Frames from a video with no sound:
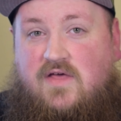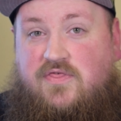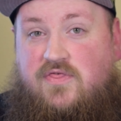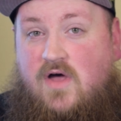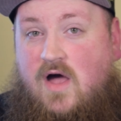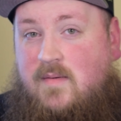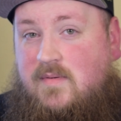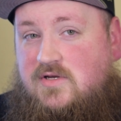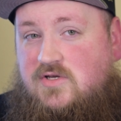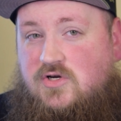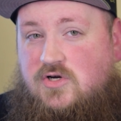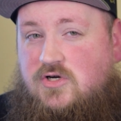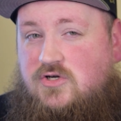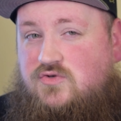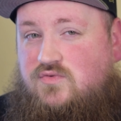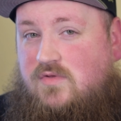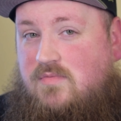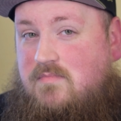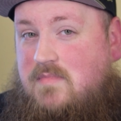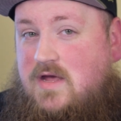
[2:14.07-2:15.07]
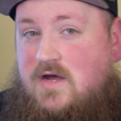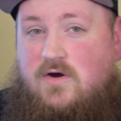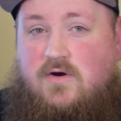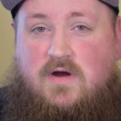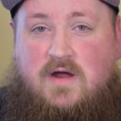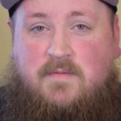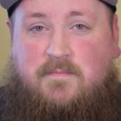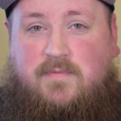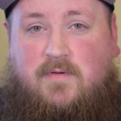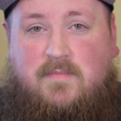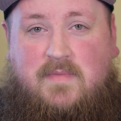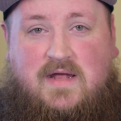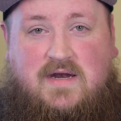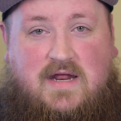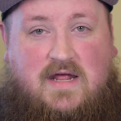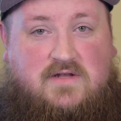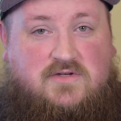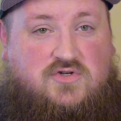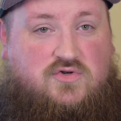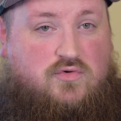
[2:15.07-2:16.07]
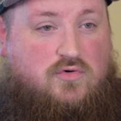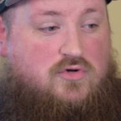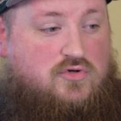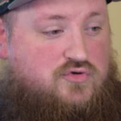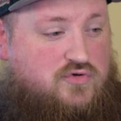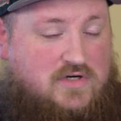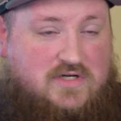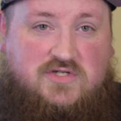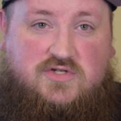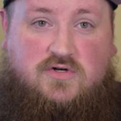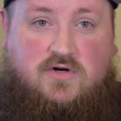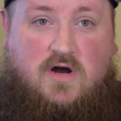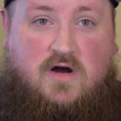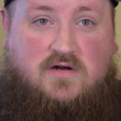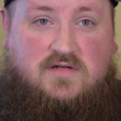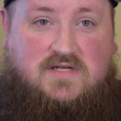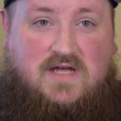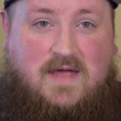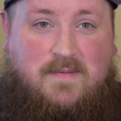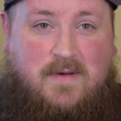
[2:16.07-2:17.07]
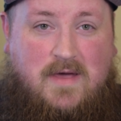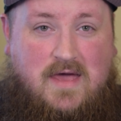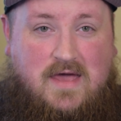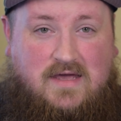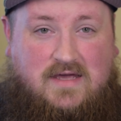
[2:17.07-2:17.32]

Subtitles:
A thaumaturge with mirror implement and scroll trickster archetype